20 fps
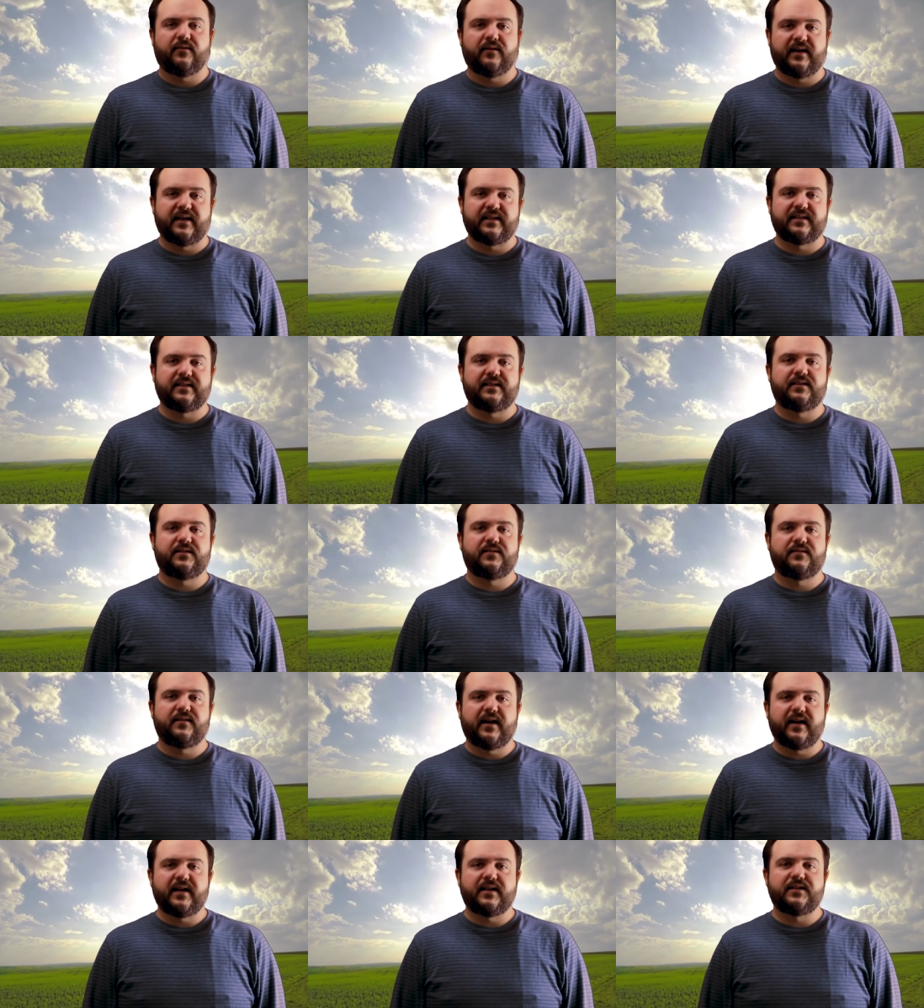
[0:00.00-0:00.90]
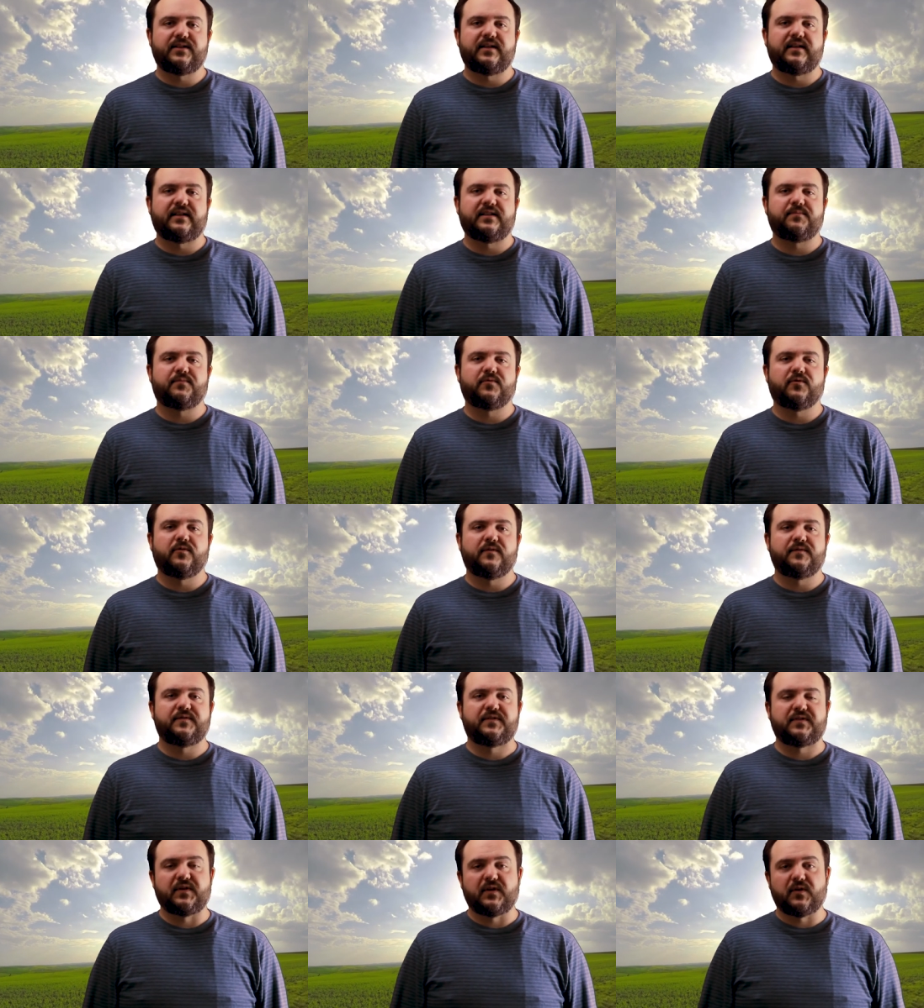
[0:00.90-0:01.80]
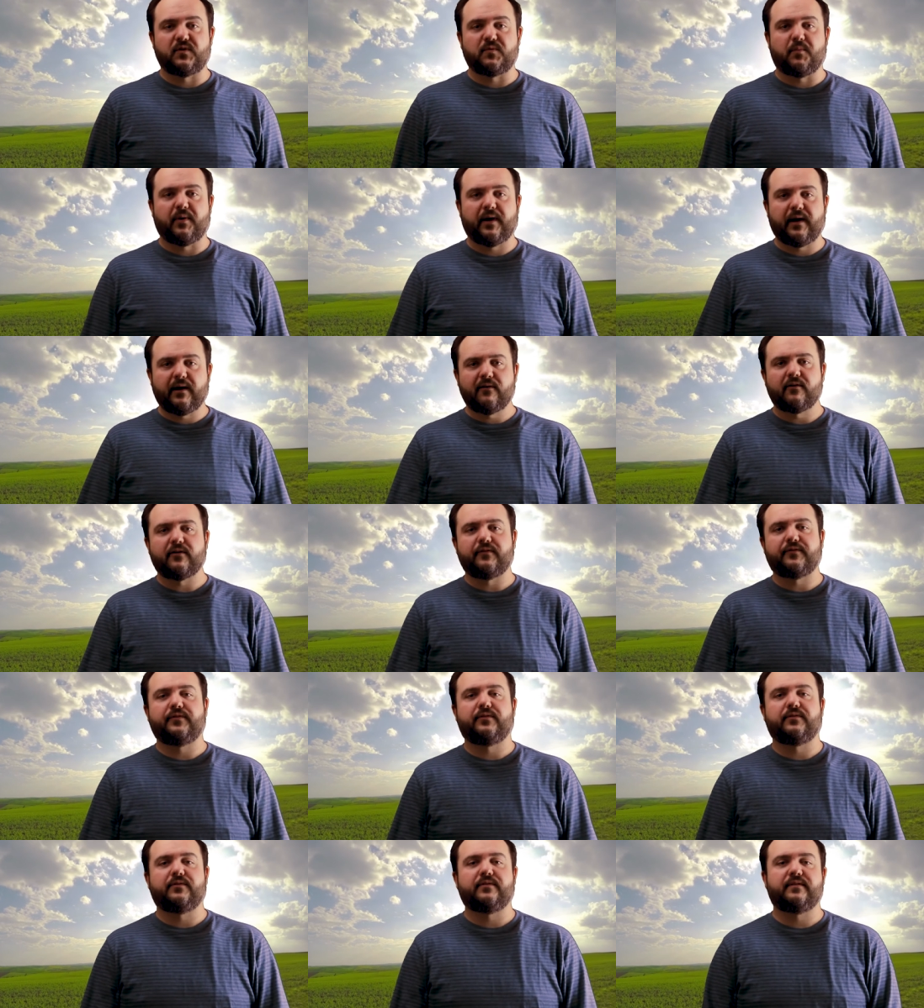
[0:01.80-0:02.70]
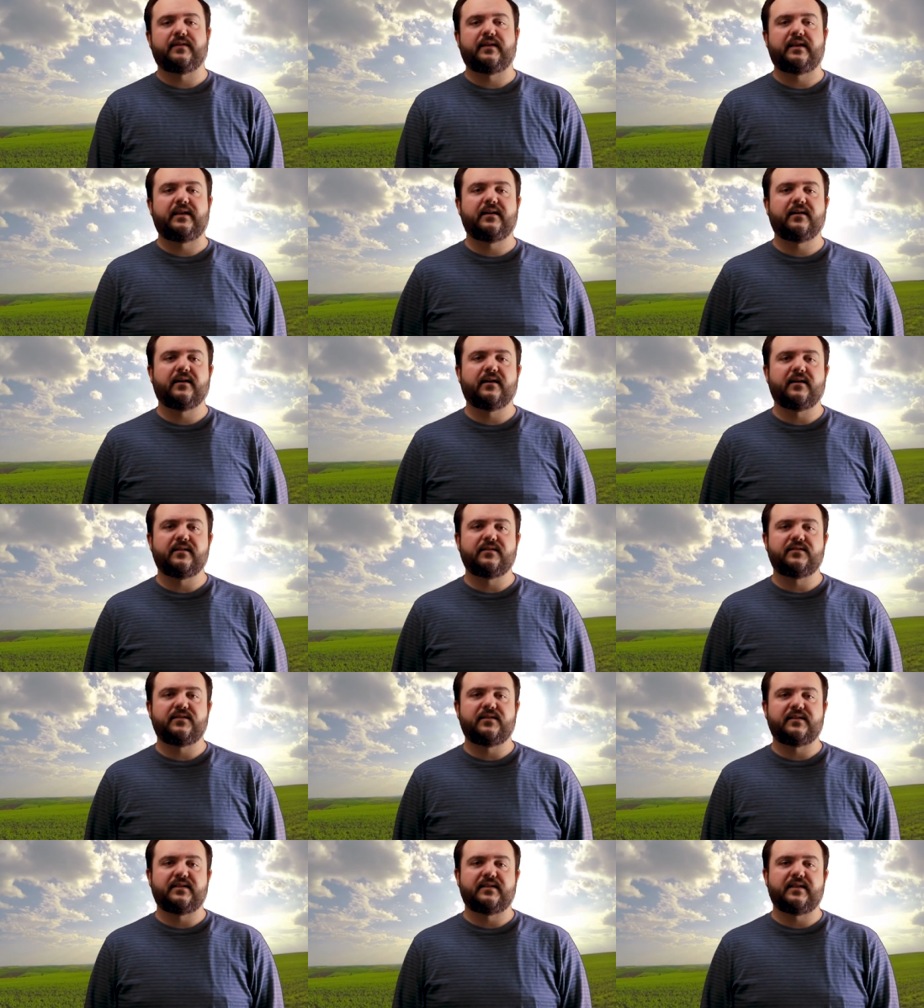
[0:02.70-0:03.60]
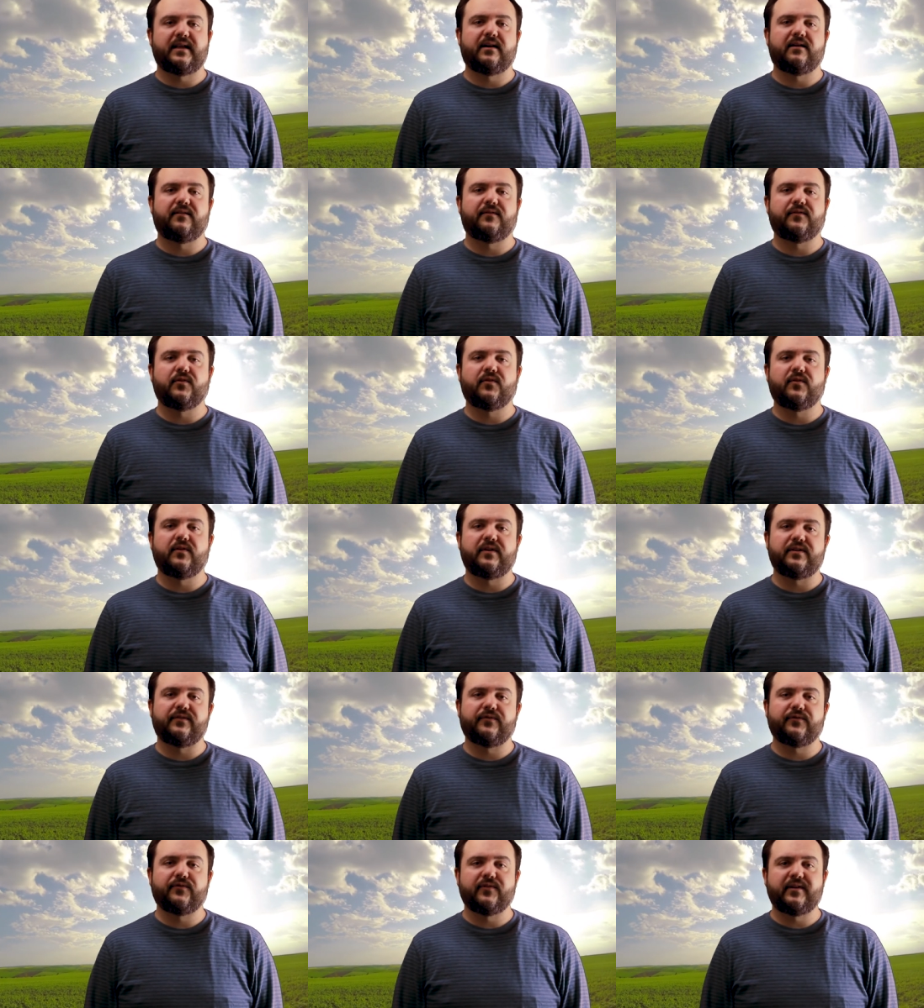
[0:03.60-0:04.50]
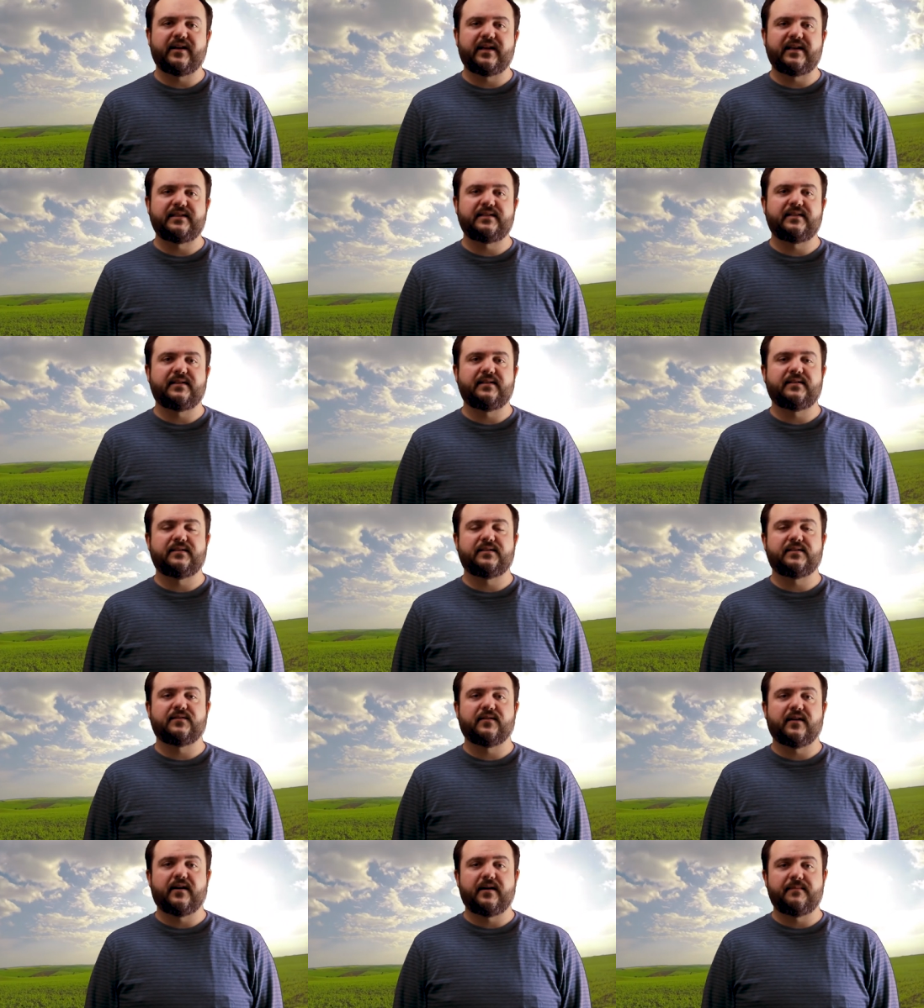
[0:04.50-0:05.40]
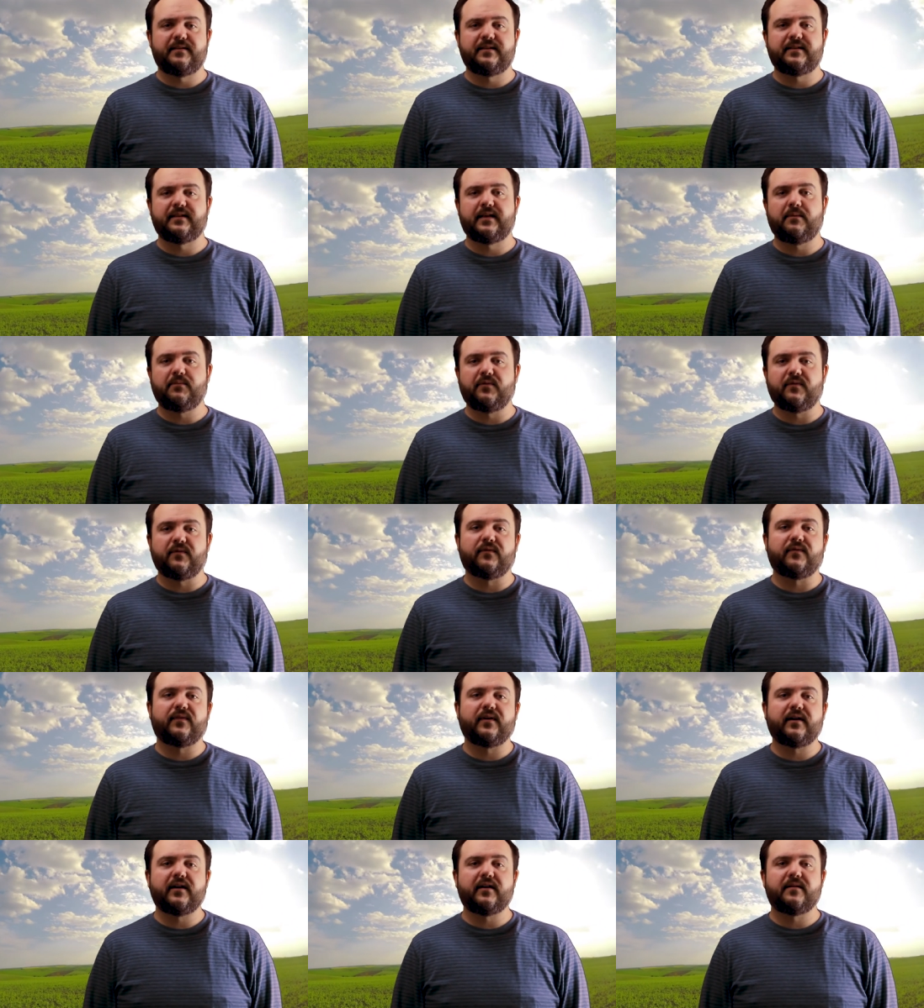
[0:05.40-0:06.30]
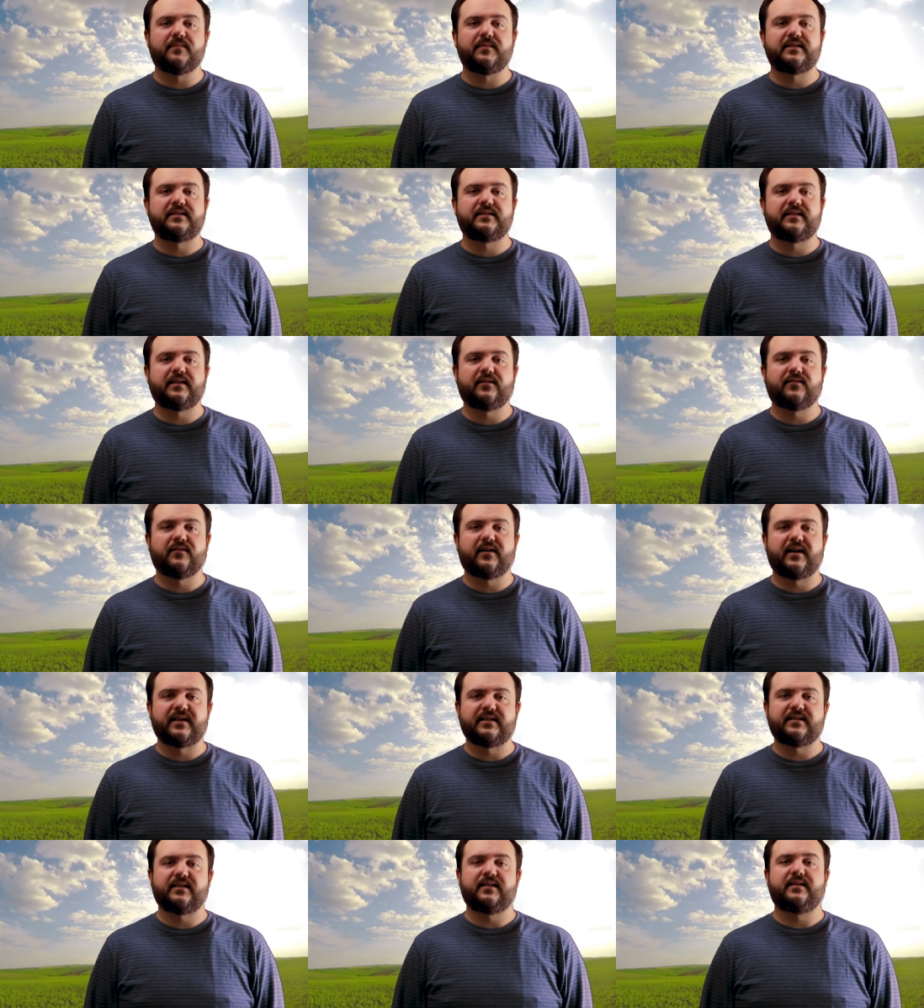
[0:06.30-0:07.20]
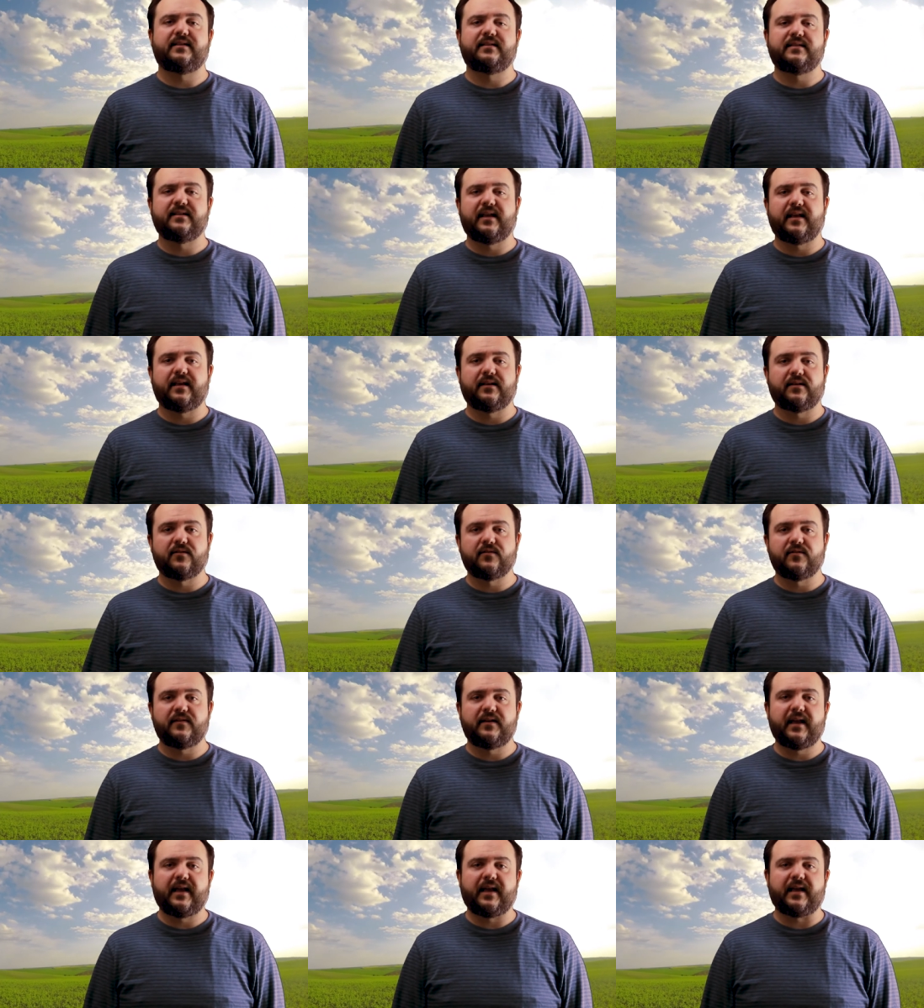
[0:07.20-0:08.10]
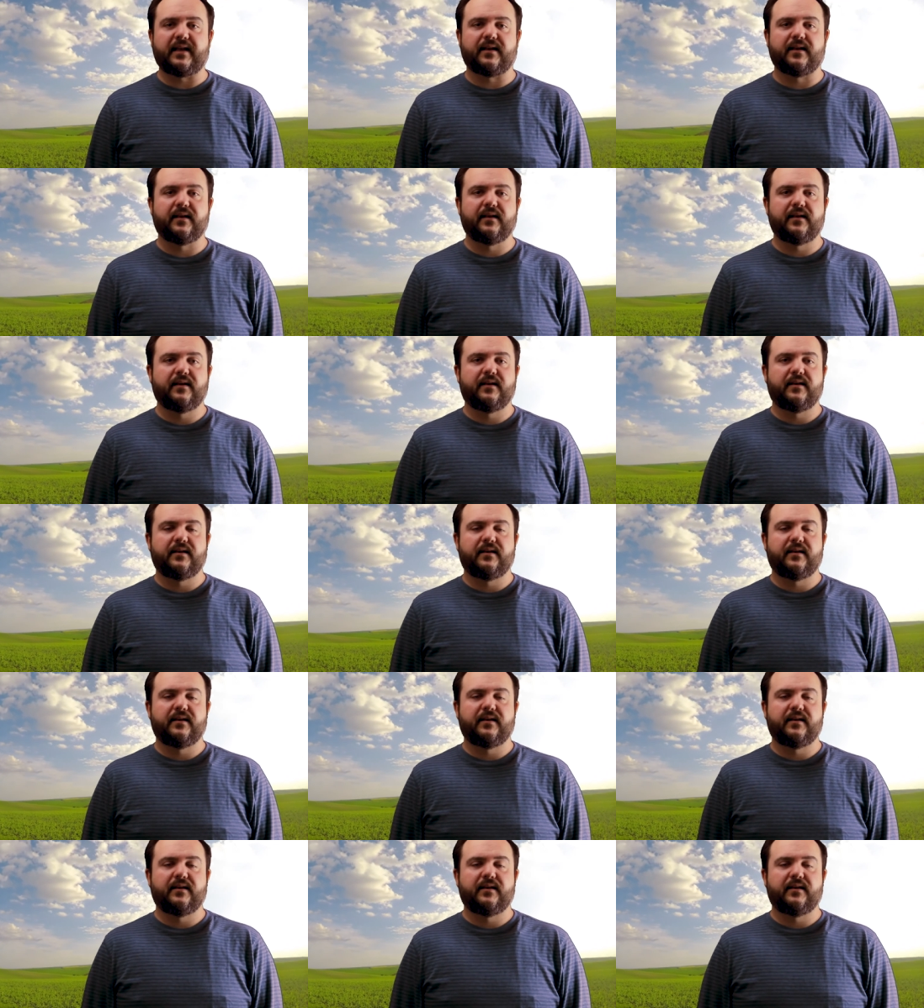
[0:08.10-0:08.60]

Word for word: Grass's strategy has proved so powerful that ecologists now have coined a phrase to describe the type of environments that grasslands can create.